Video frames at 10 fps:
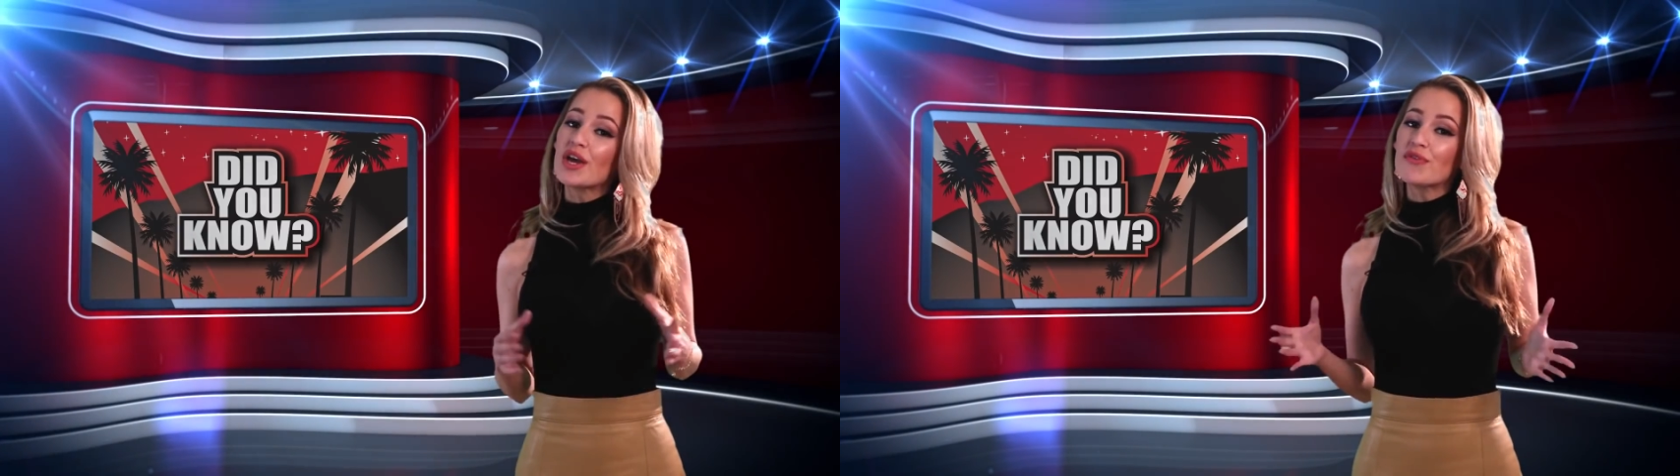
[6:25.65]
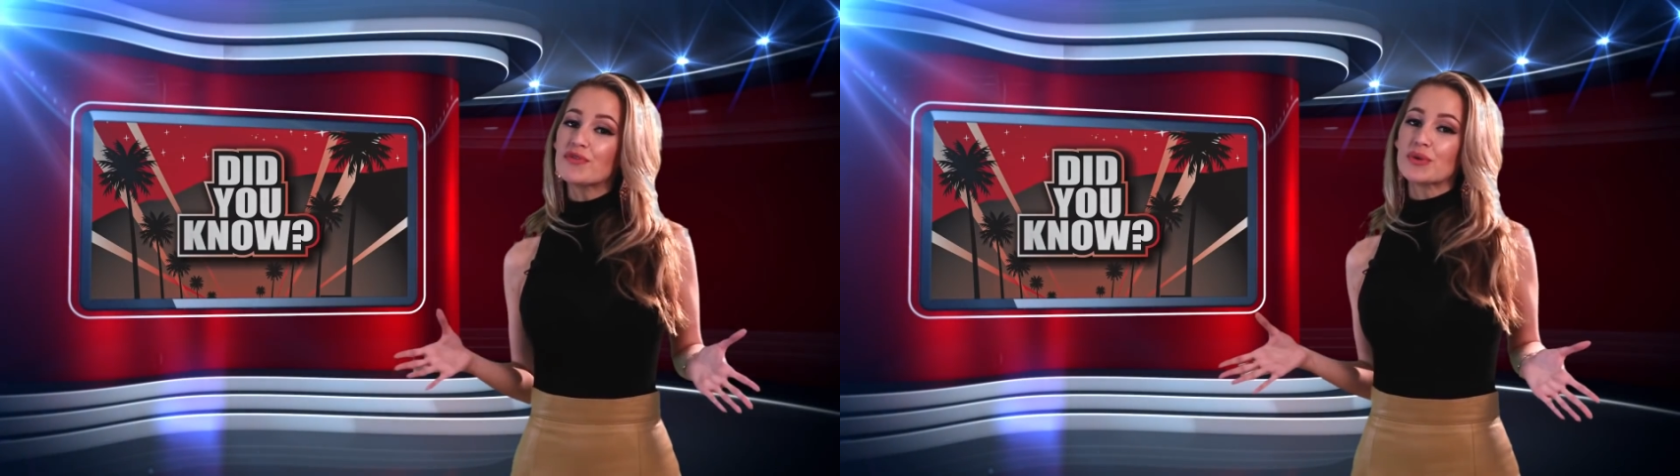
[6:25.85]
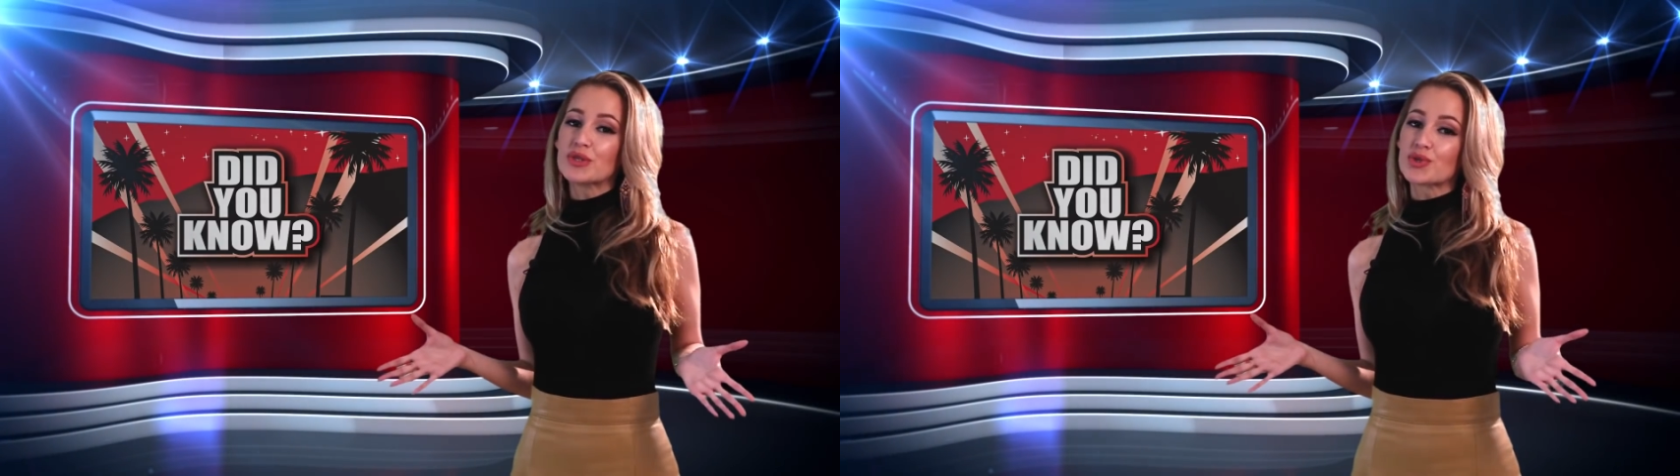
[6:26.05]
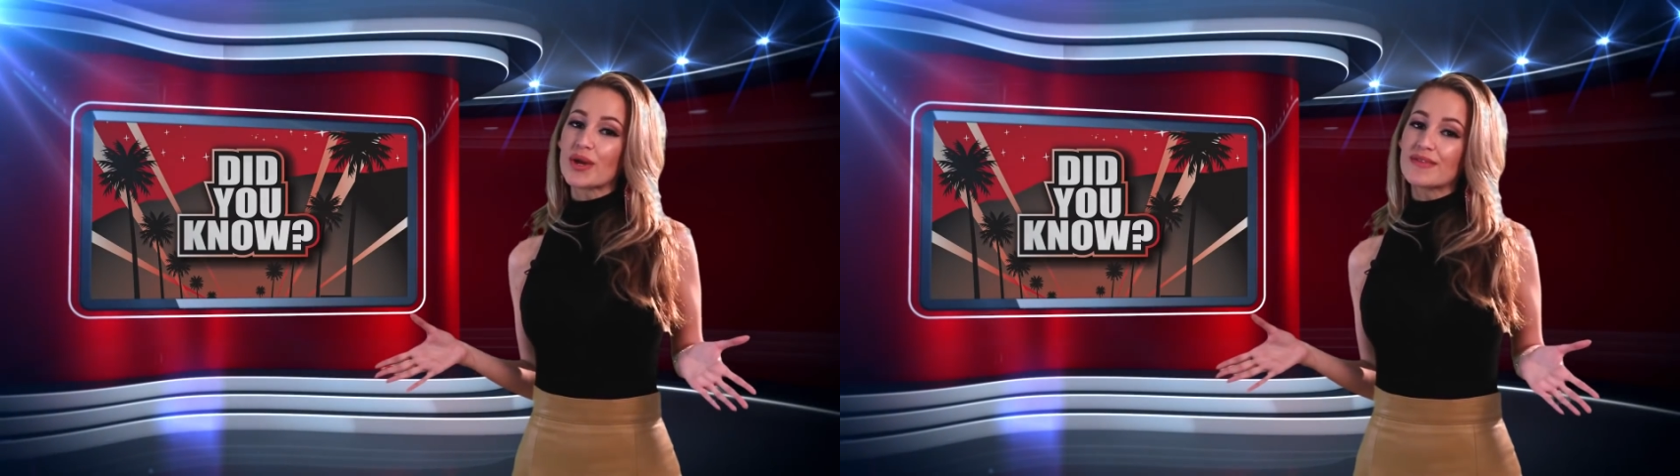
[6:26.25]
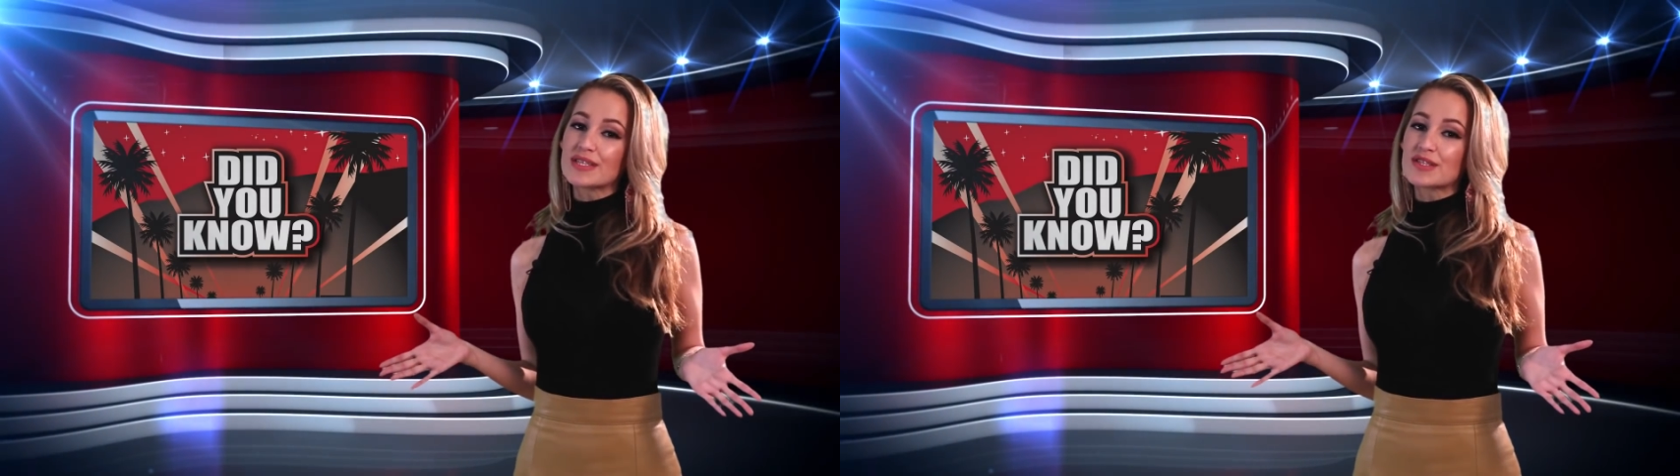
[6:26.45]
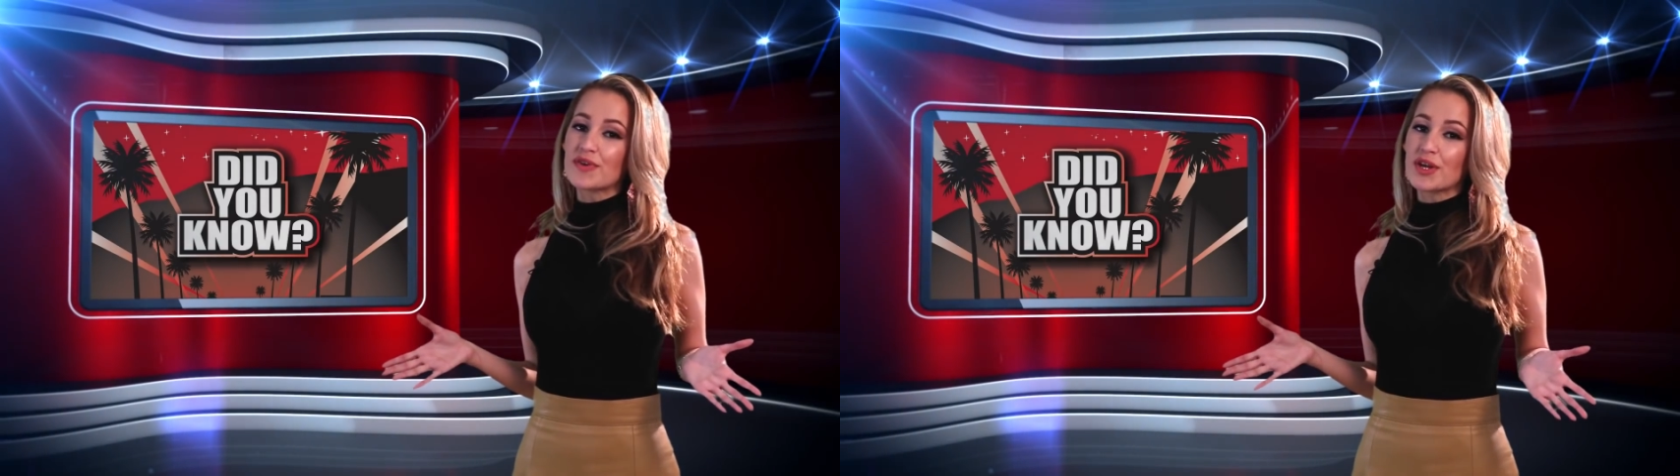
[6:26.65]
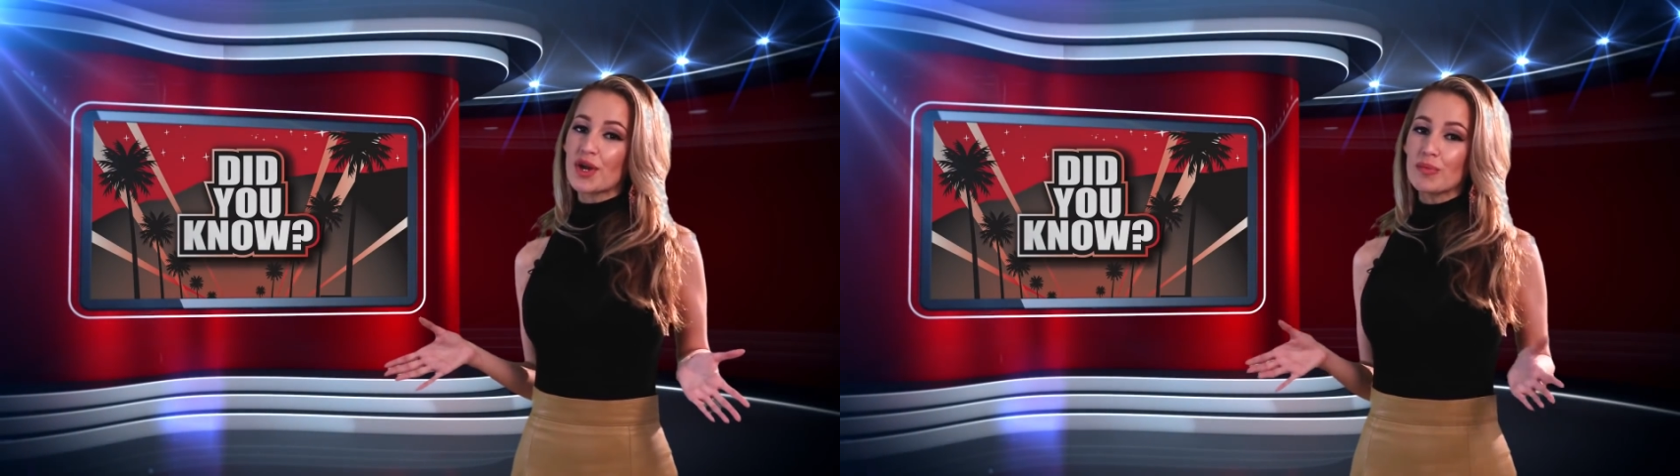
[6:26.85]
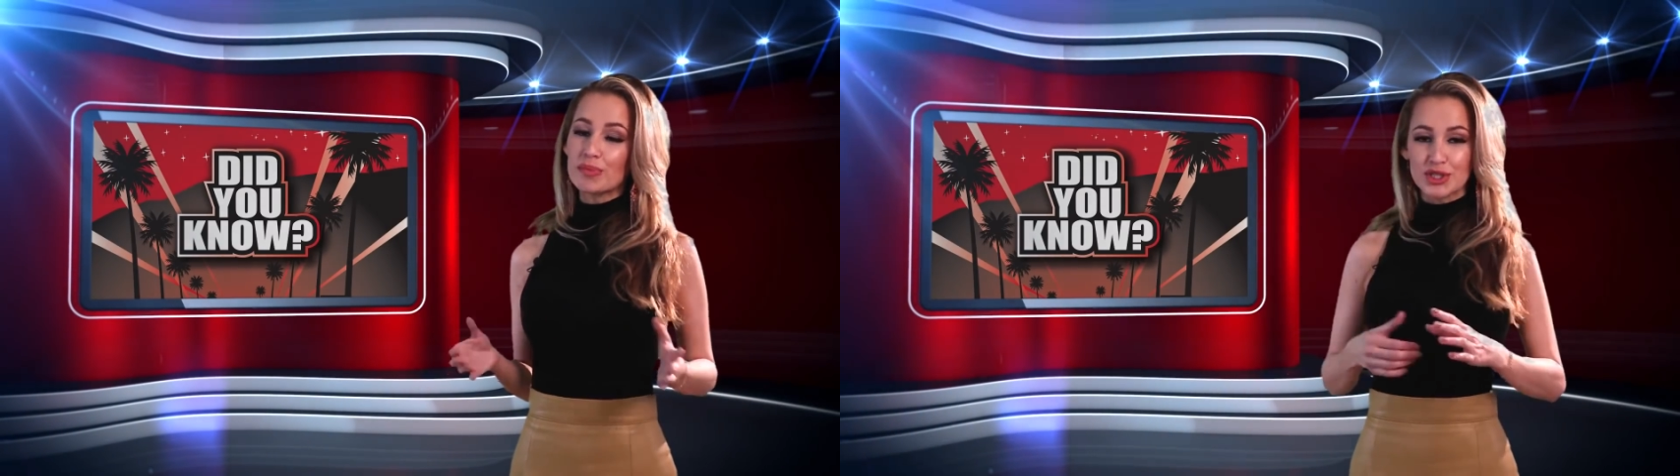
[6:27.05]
If you enjoyed this video,